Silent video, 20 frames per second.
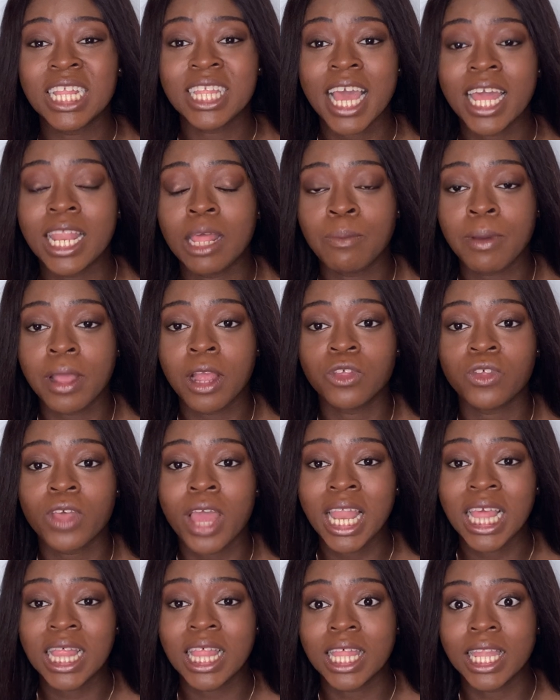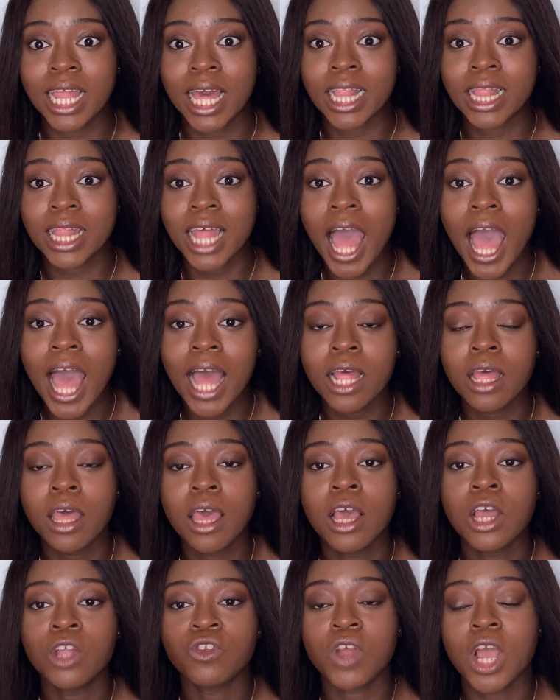teddy bears or anything like that.
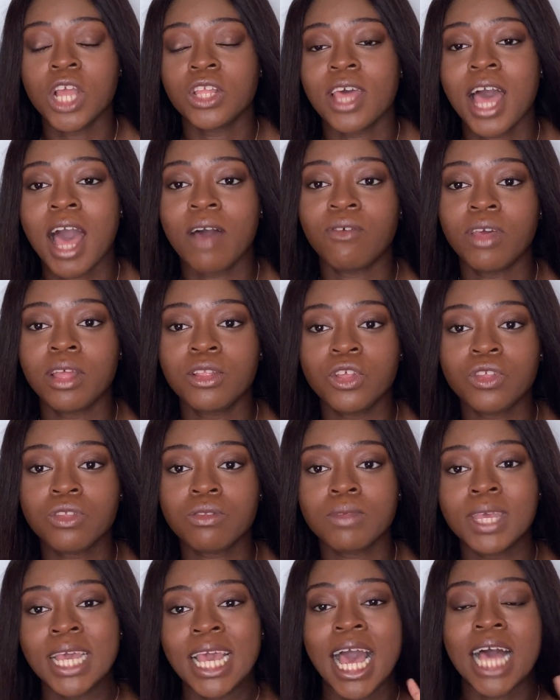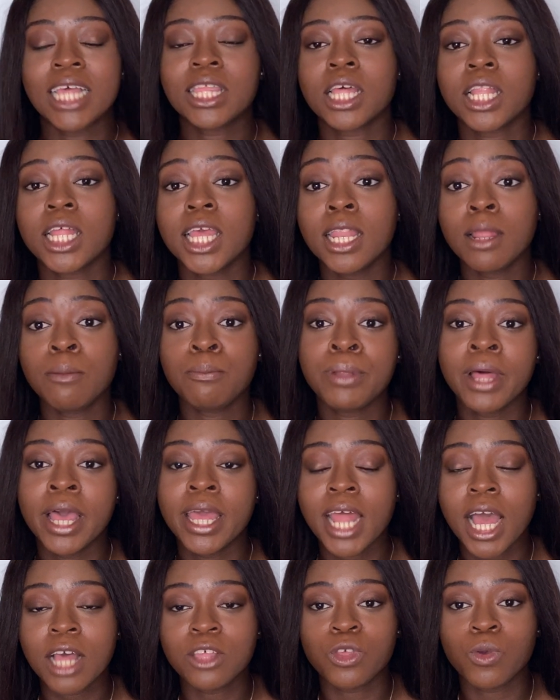Try to have it just as clean and plain
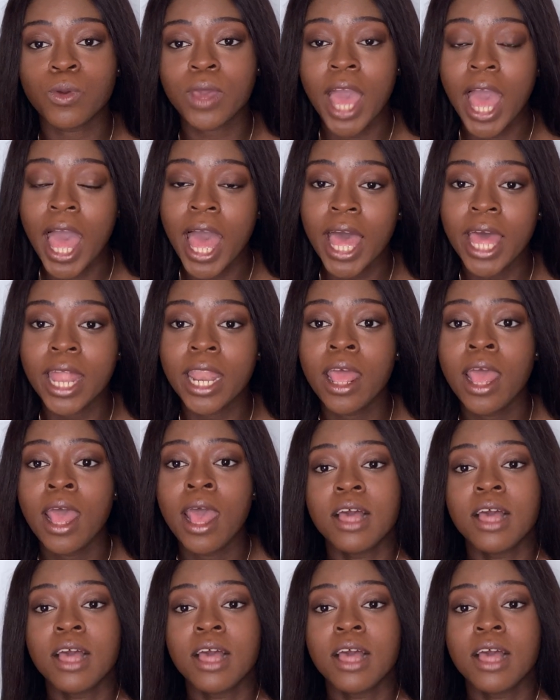as you can.